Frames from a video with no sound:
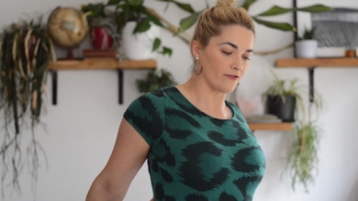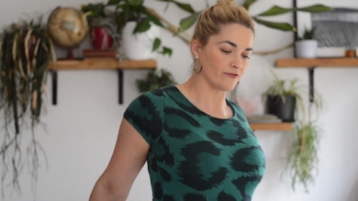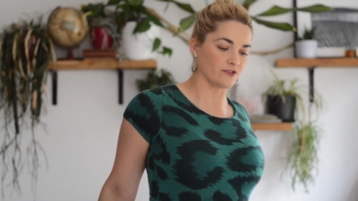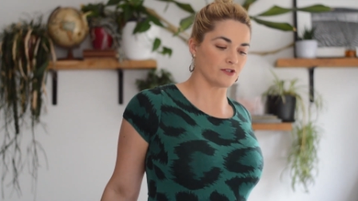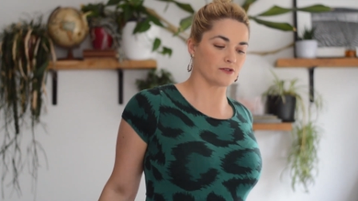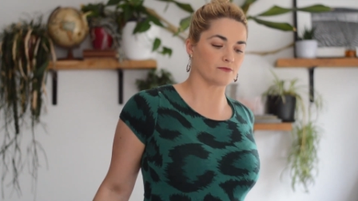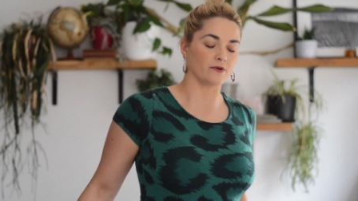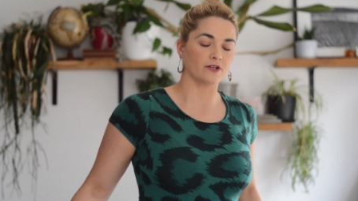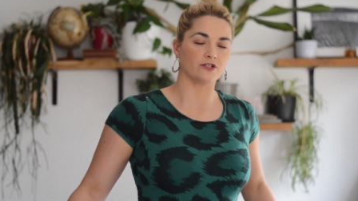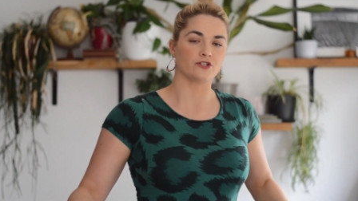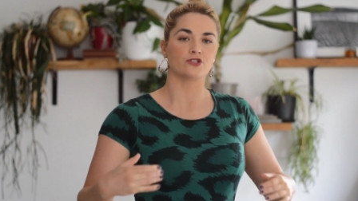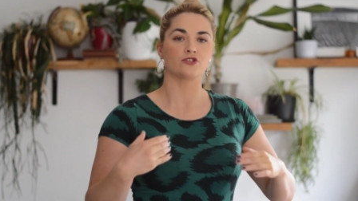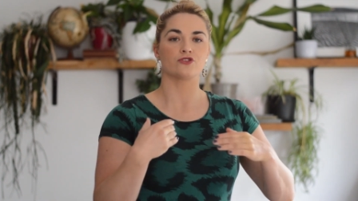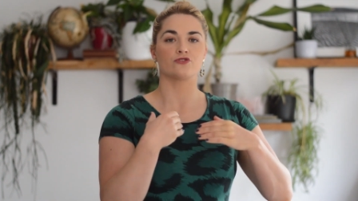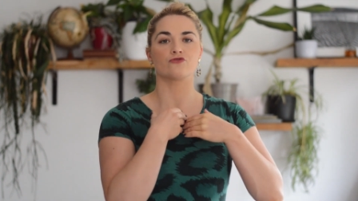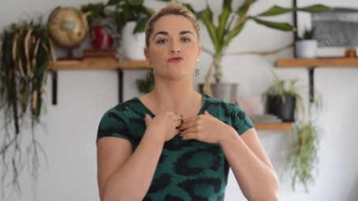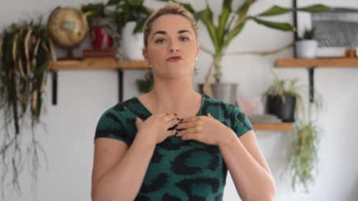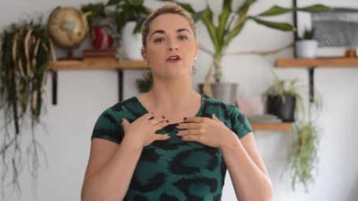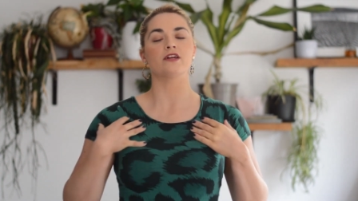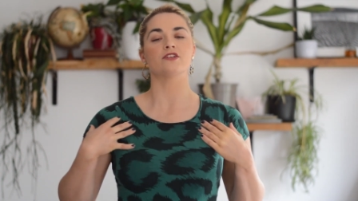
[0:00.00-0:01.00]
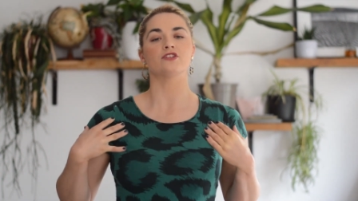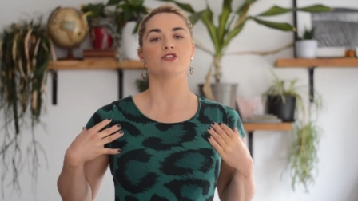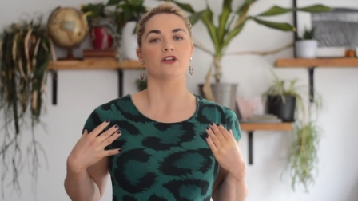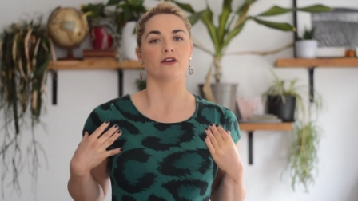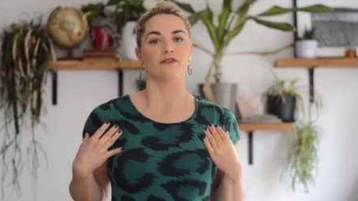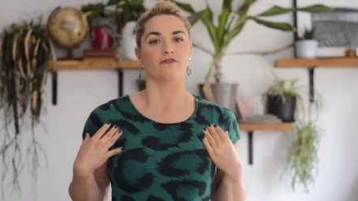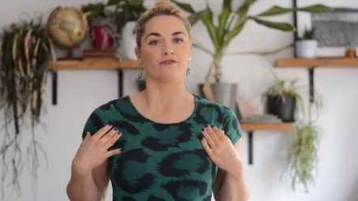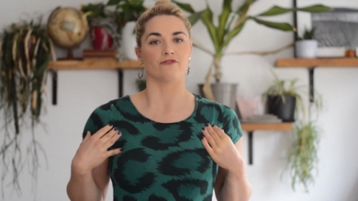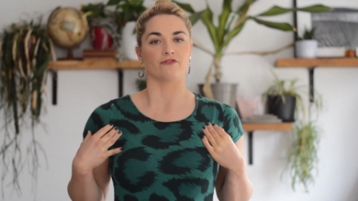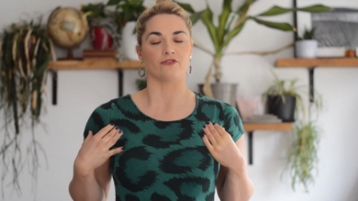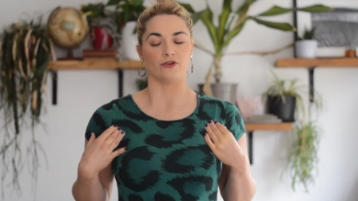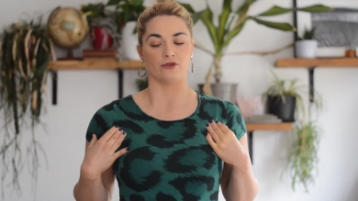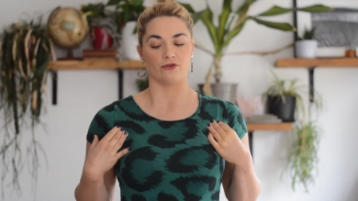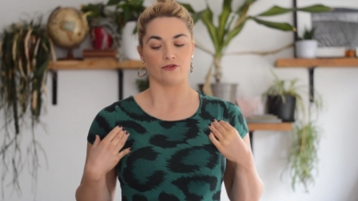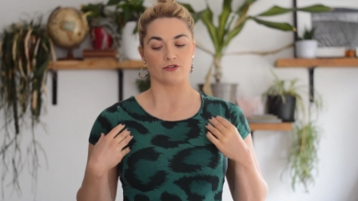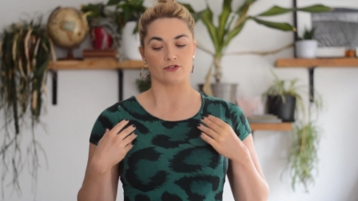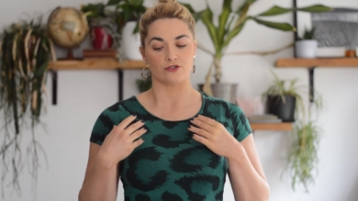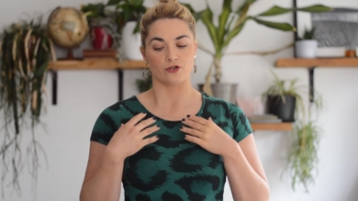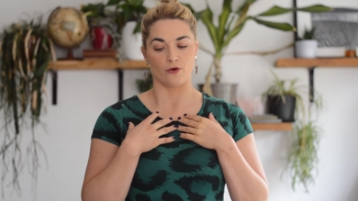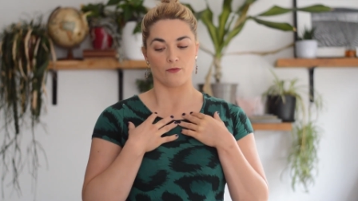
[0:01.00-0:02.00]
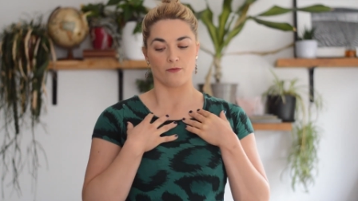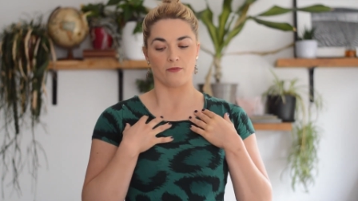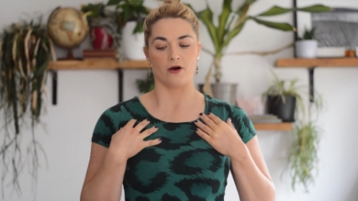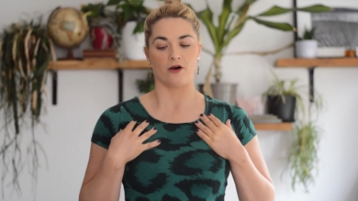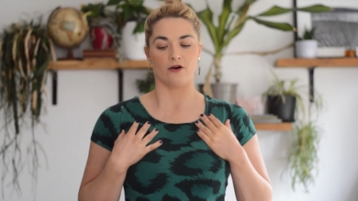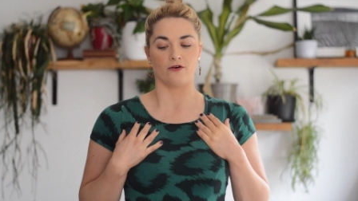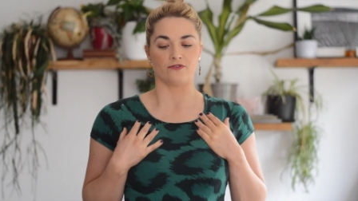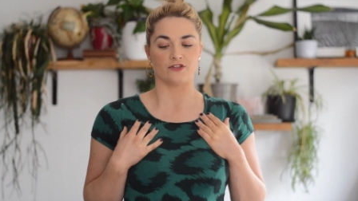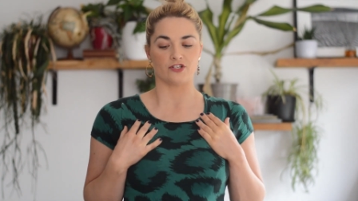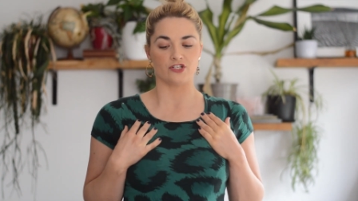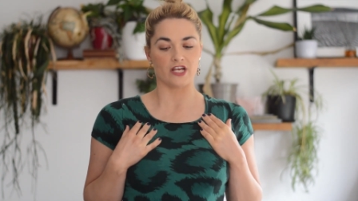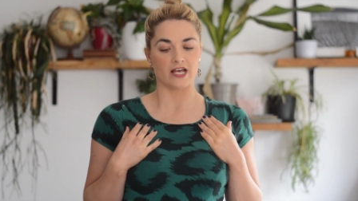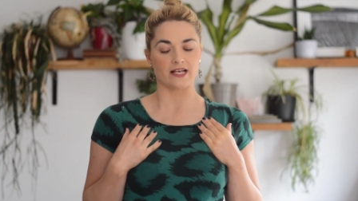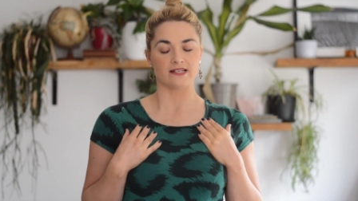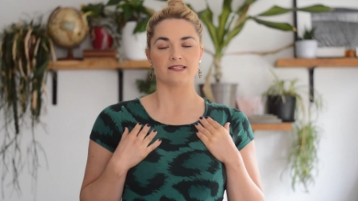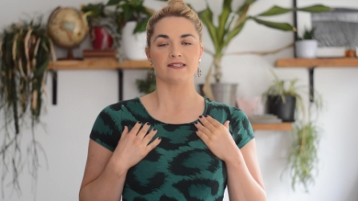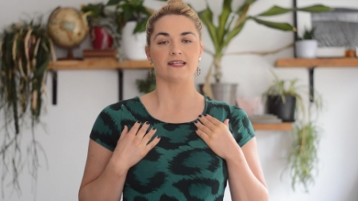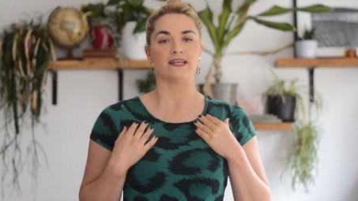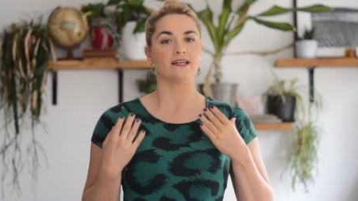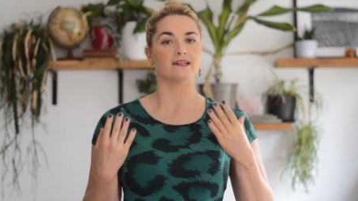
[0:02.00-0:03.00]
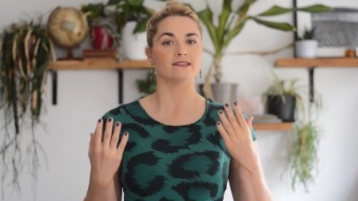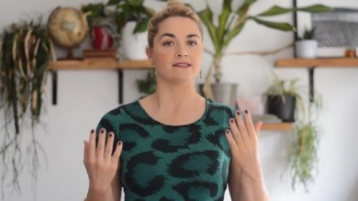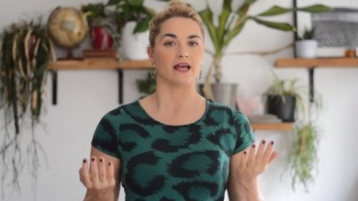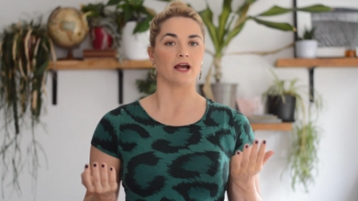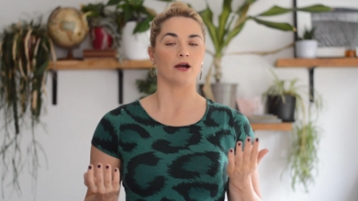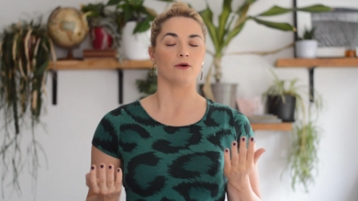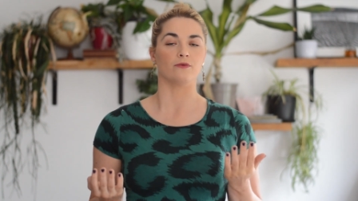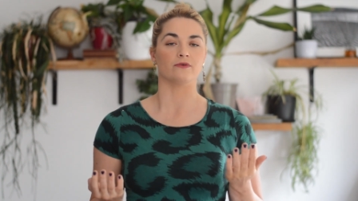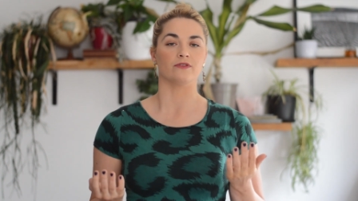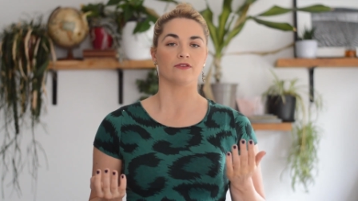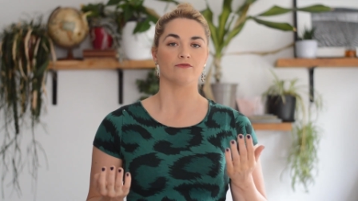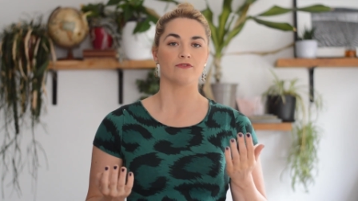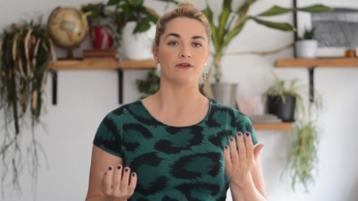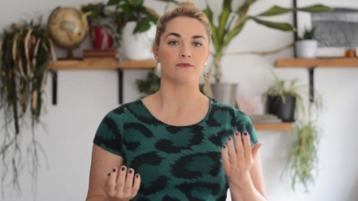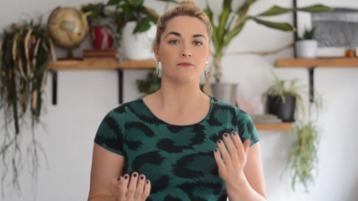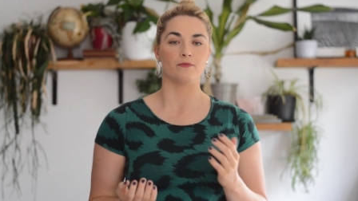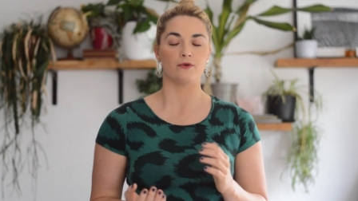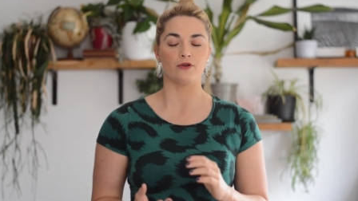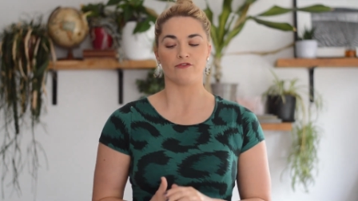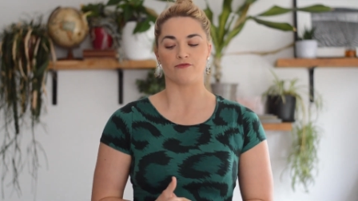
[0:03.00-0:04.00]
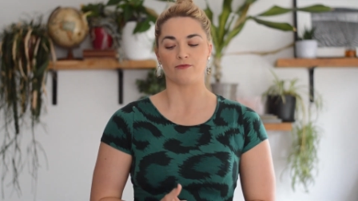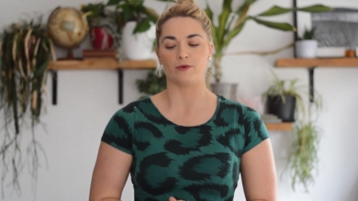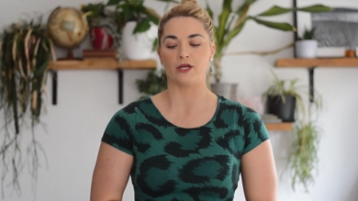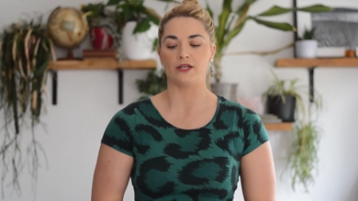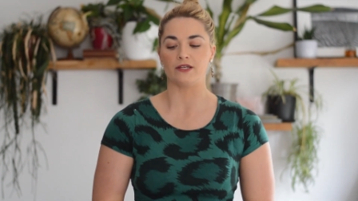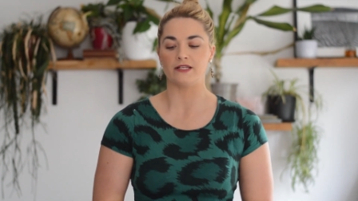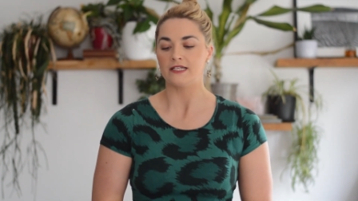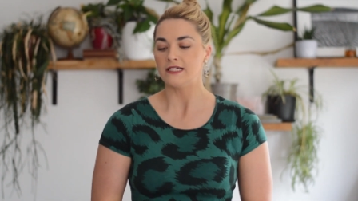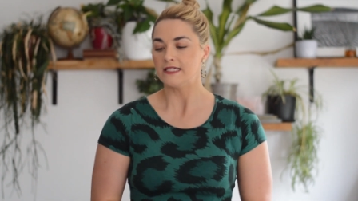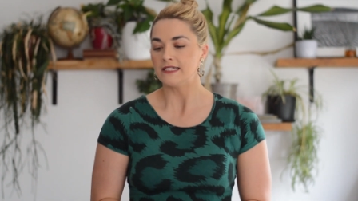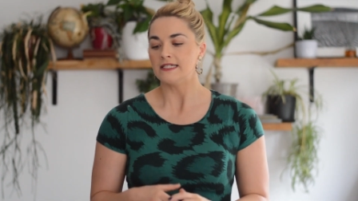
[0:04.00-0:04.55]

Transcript: off just by stretching up through the top part of the chest here to help with the rib movement.